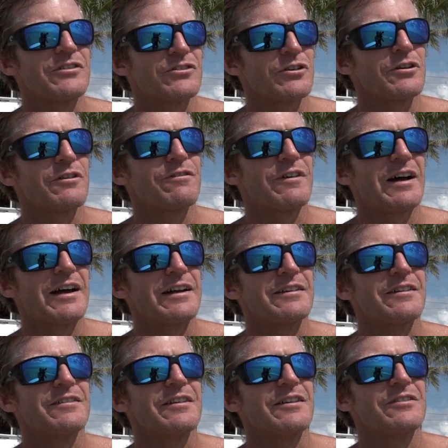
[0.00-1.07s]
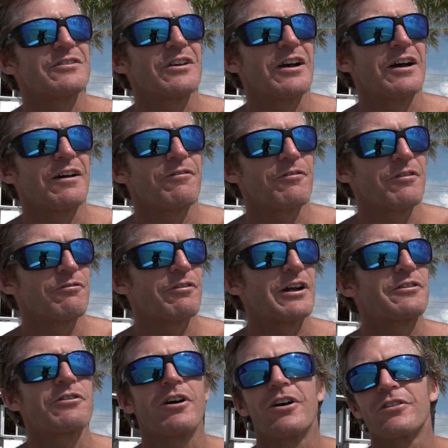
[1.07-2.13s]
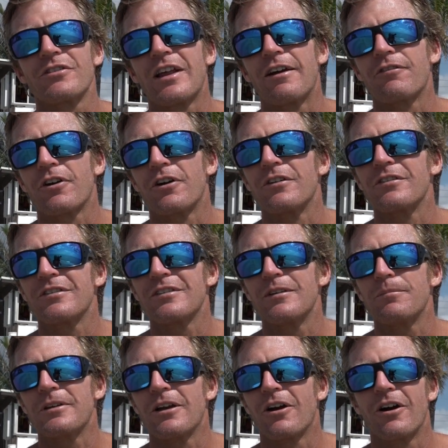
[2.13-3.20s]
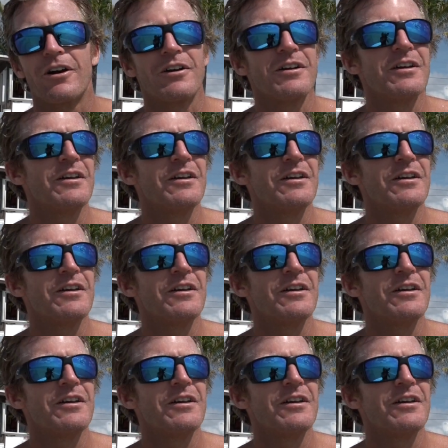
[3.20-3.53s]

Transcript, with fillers: certified to teach uh, Red Cross lifeguard and CPR.